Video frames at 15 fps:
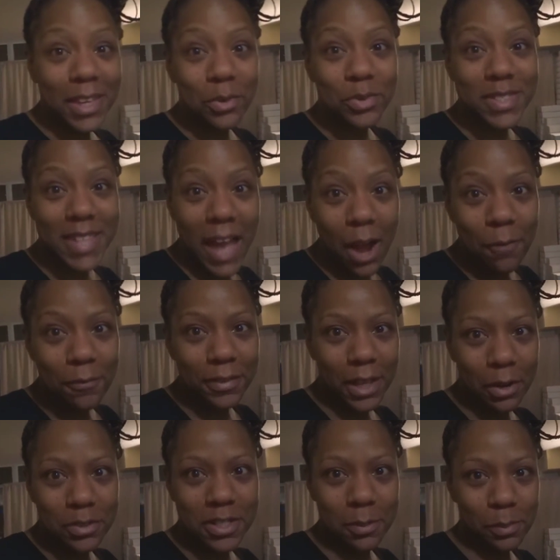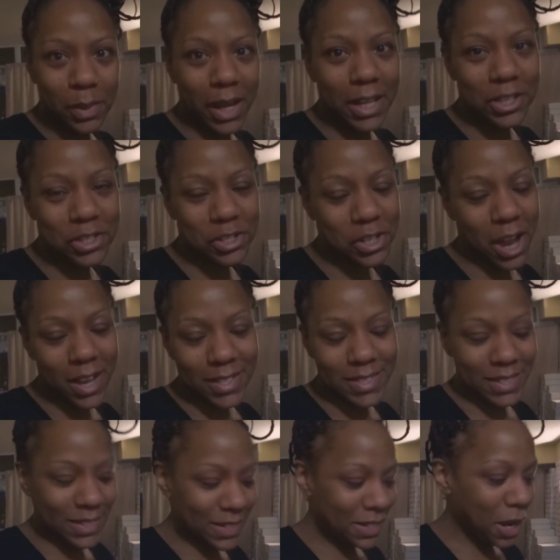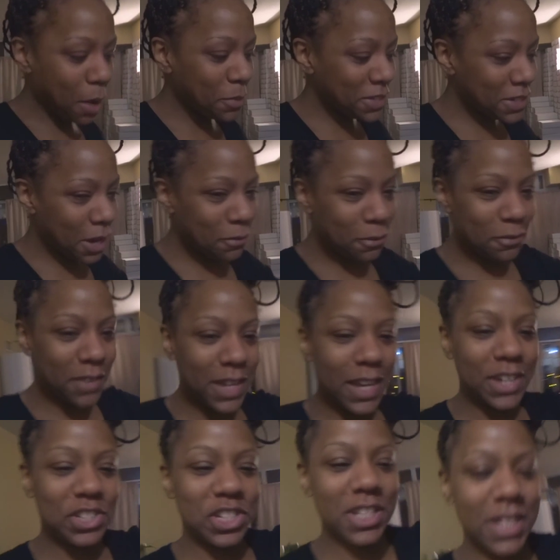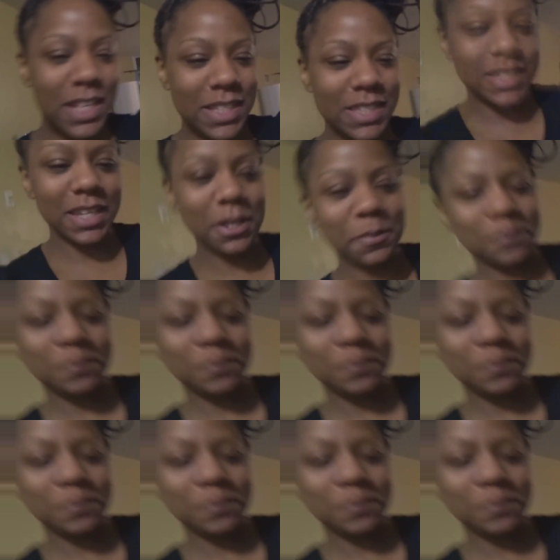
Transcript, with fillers: it was the outfit that I was complaining to you guys that didn't come in time for vacation. Let's see.